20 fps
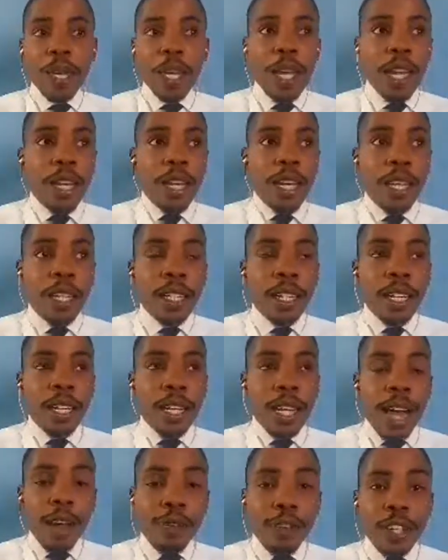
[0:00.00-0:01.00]

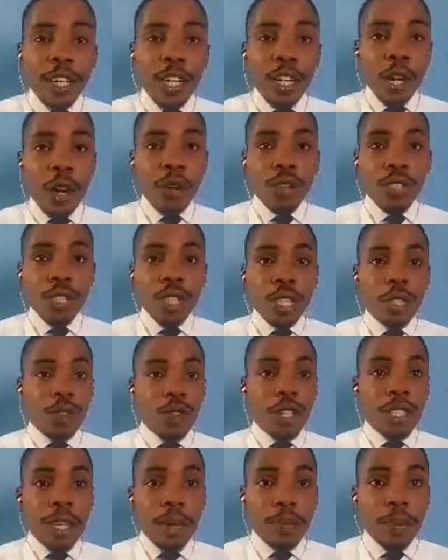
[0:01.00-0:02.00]
in African countries,
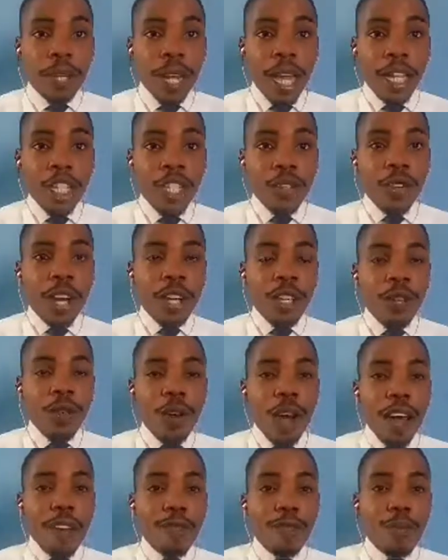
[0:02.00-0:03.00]
for example, Nigeria, you
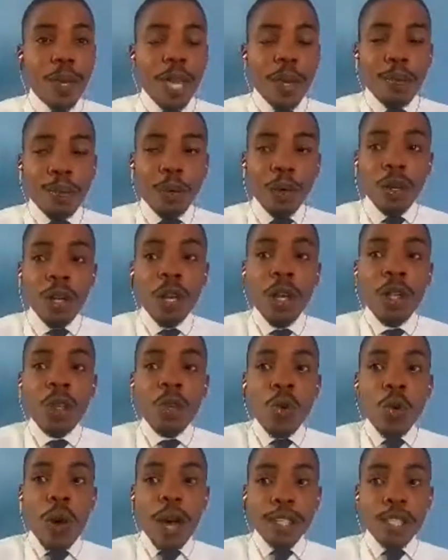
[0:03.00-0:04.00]
have people
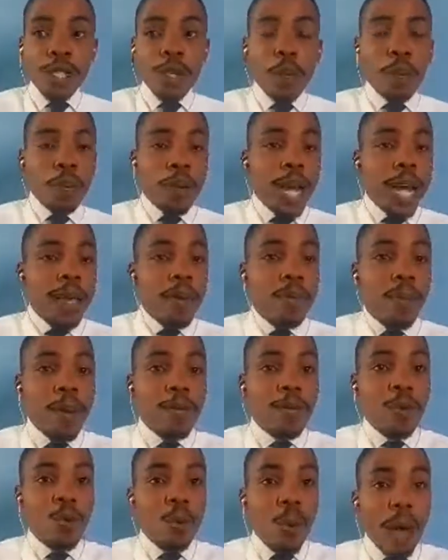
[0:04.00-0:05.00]
who are supplying
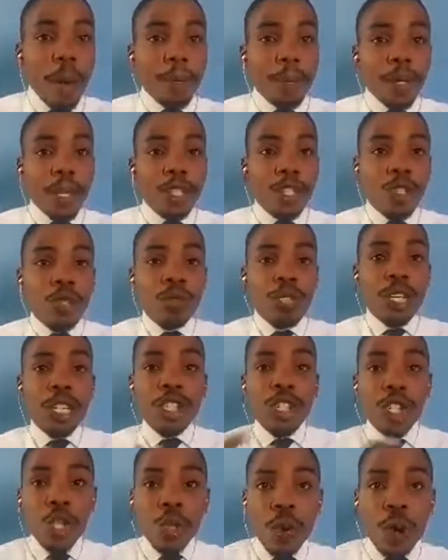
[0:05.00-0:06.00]
people weapons to
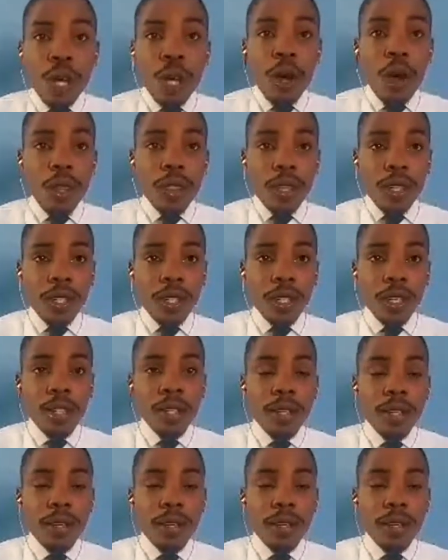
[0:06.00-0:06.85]
destroy others.